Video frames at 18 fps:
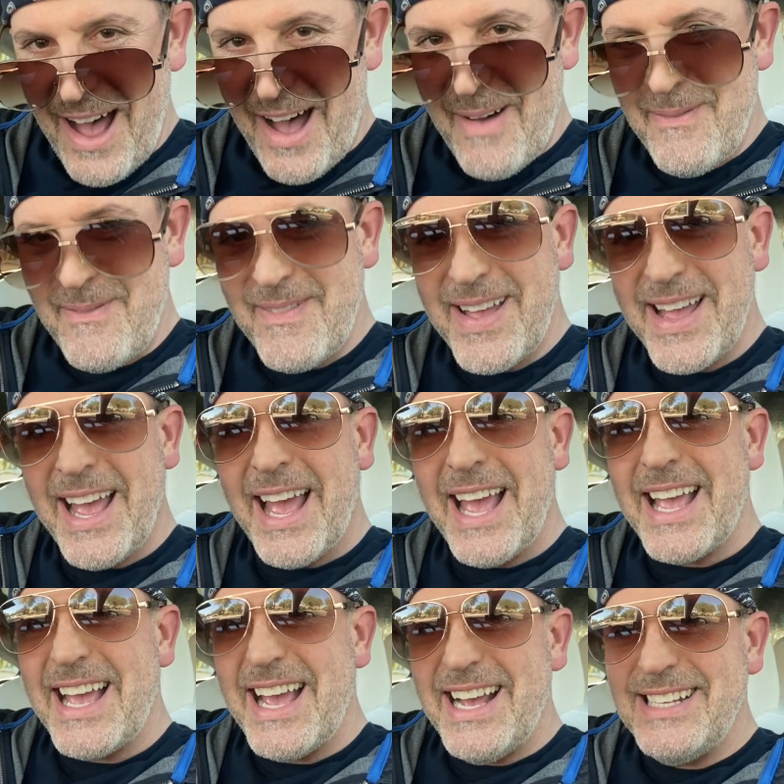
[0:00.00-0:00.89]
up?
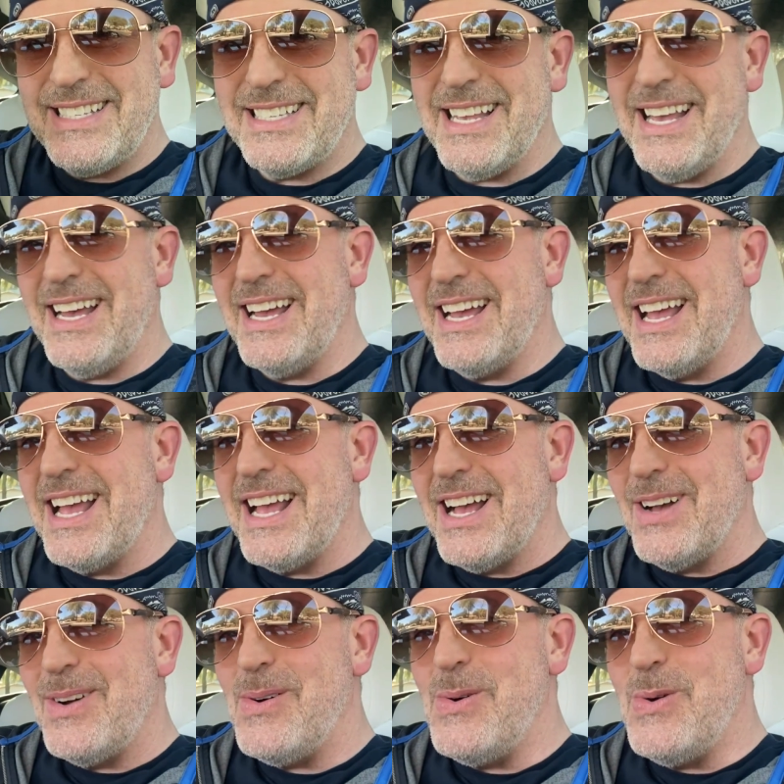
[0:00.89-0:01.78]
It's a
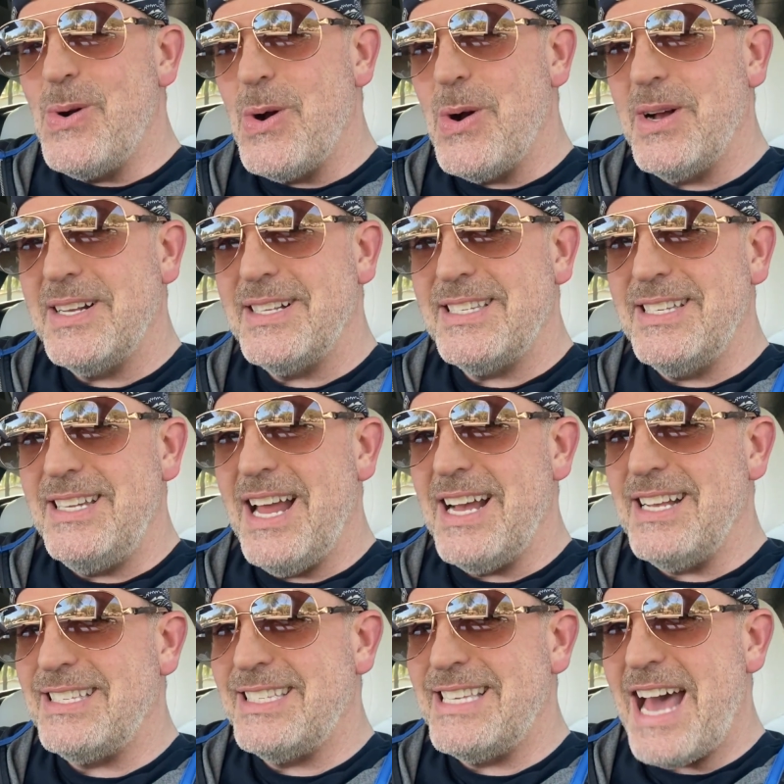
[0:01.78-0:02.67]

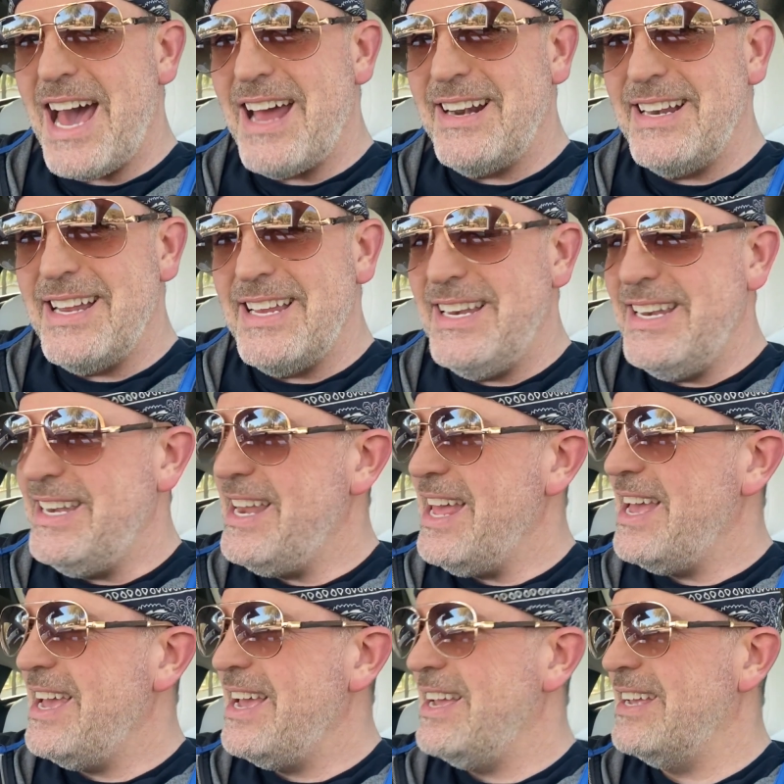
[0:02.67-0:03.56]
nice Saturday
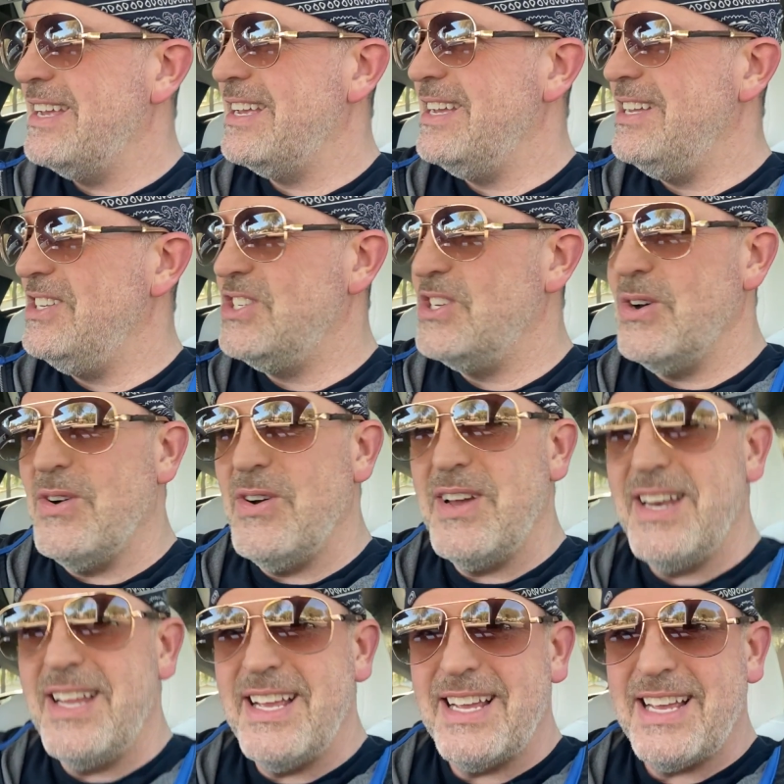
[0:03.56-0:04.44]
today.
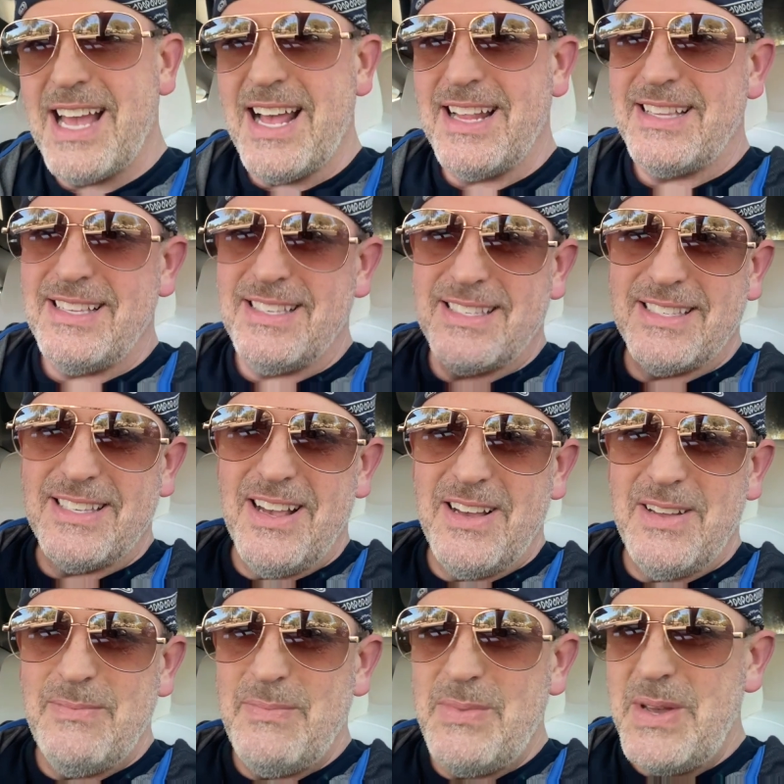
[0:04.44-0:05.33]
Enjoying it, got the
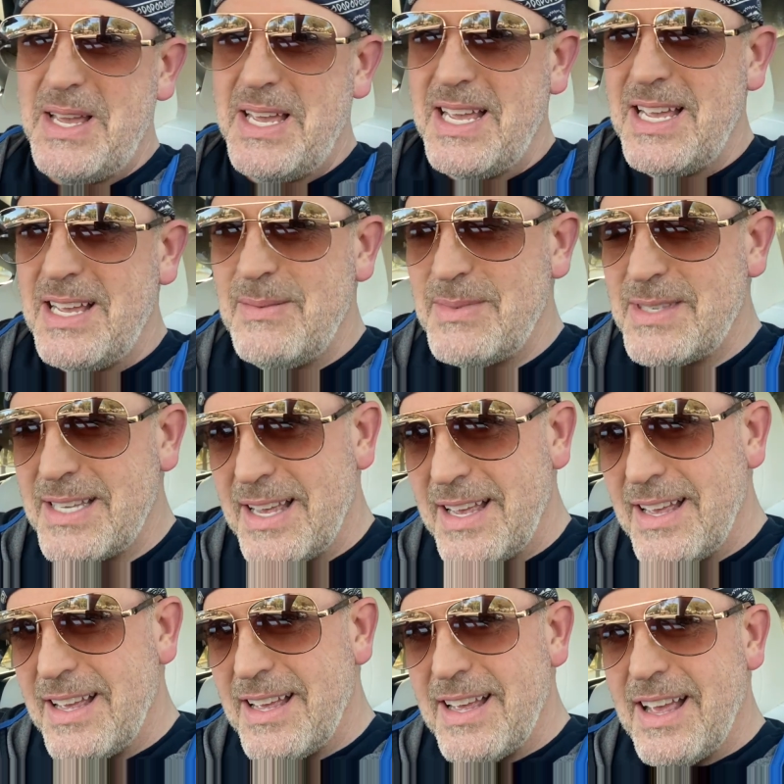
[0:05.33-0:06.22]
sunbeams.
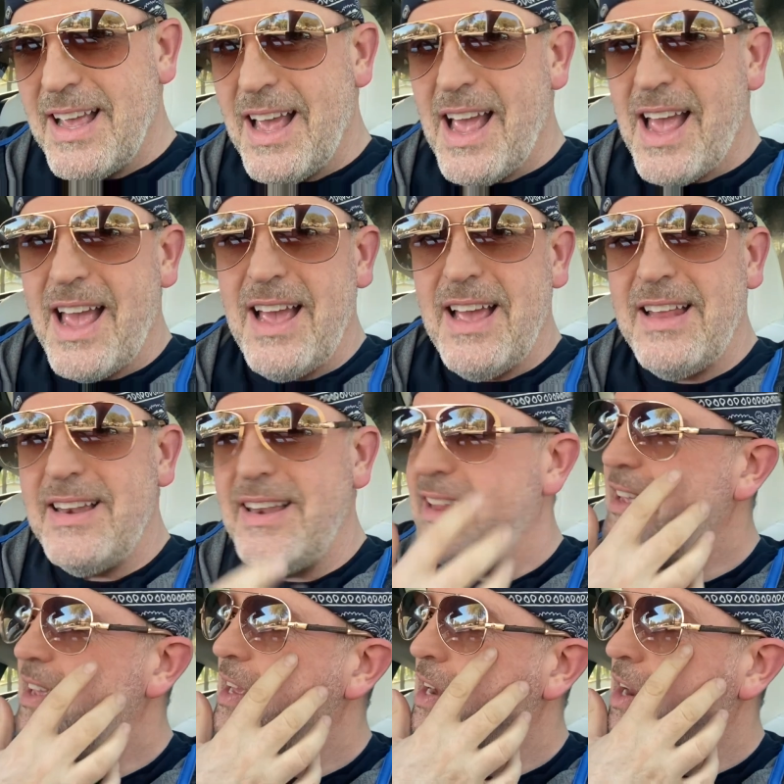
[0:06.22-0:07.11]

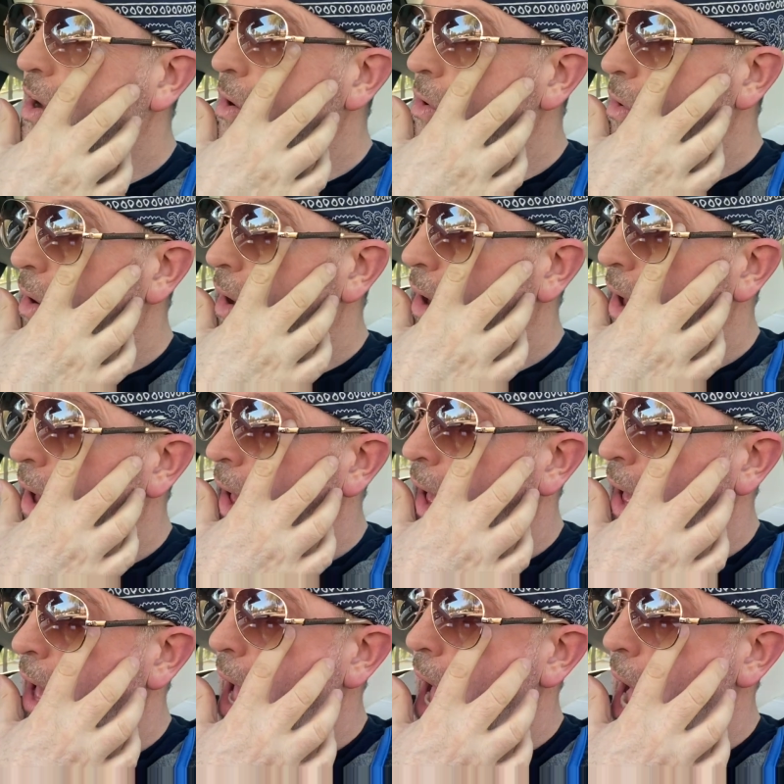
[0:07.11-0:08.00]
And you know,
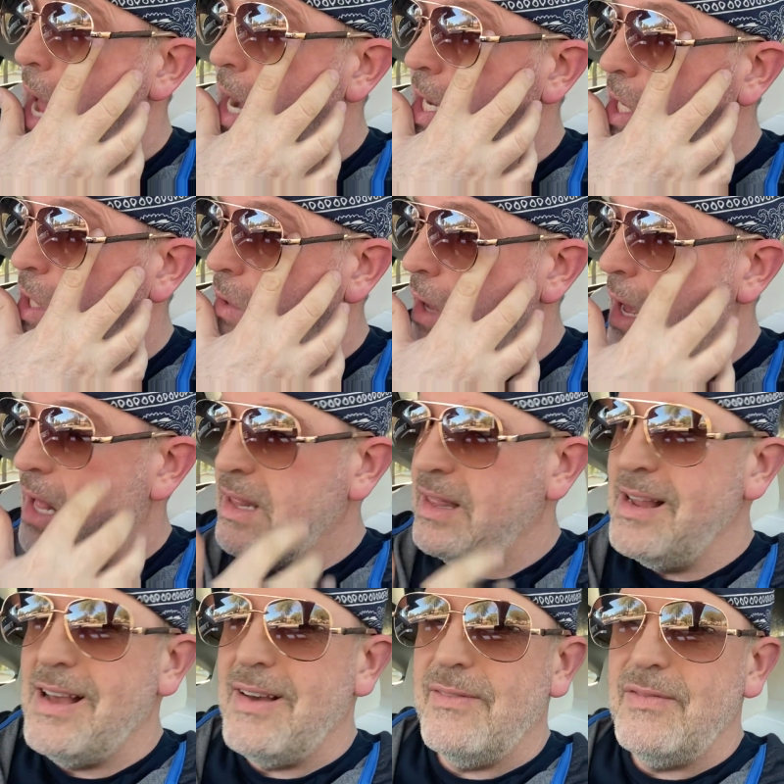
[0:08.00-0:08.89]
I
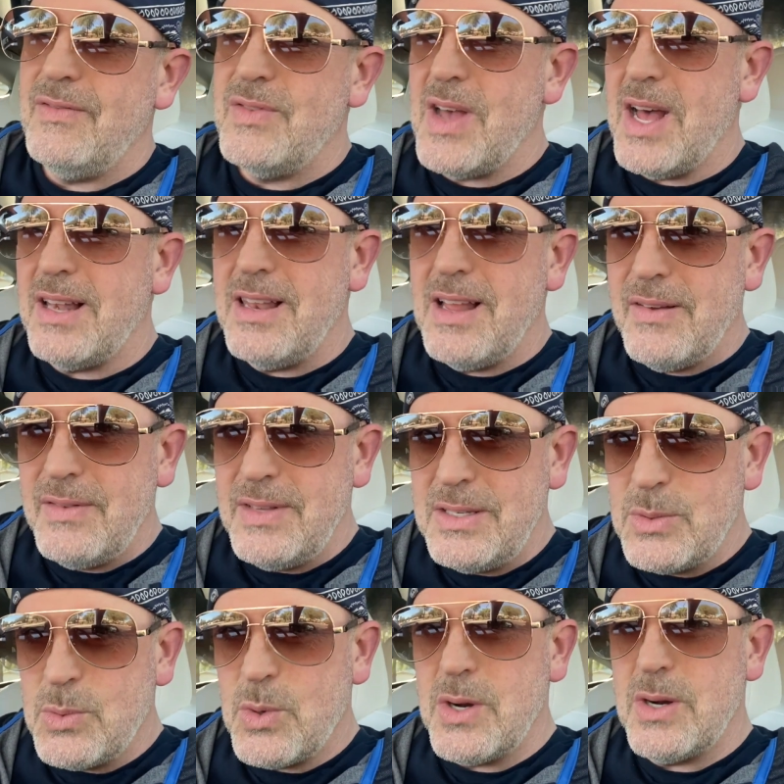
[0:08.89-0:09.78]
love
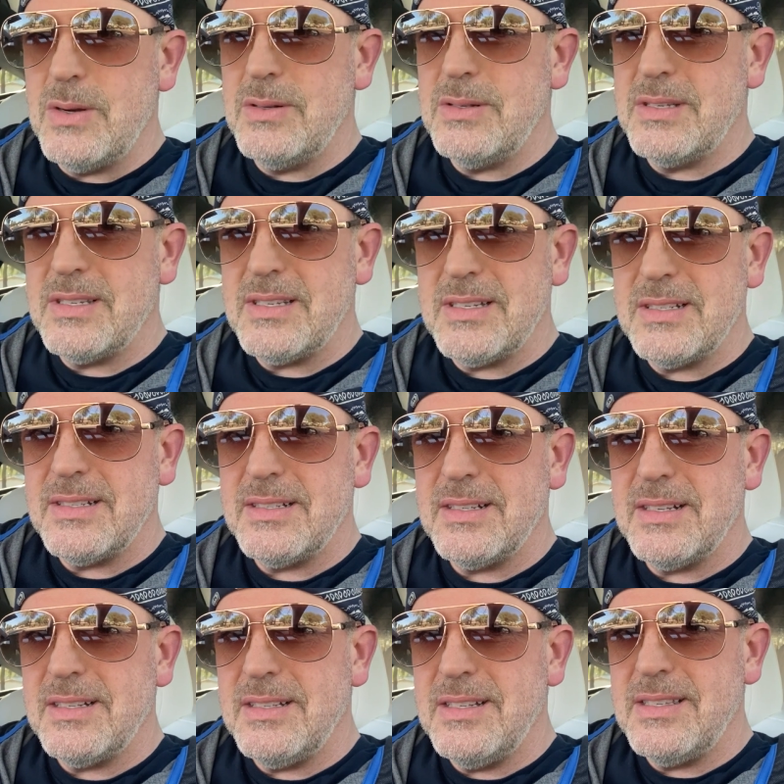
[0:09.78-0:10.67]
these words.
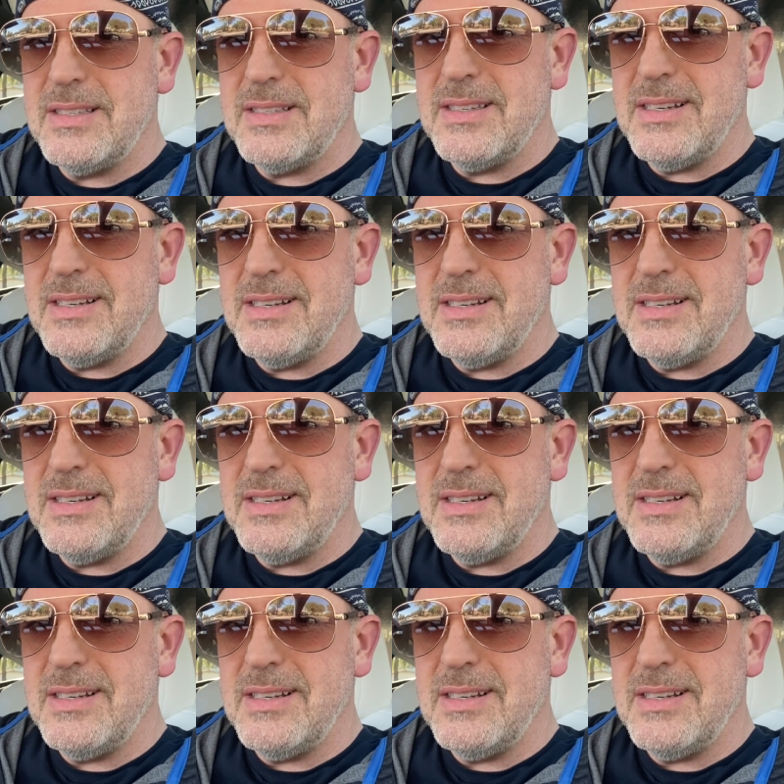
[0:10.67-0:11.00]
It's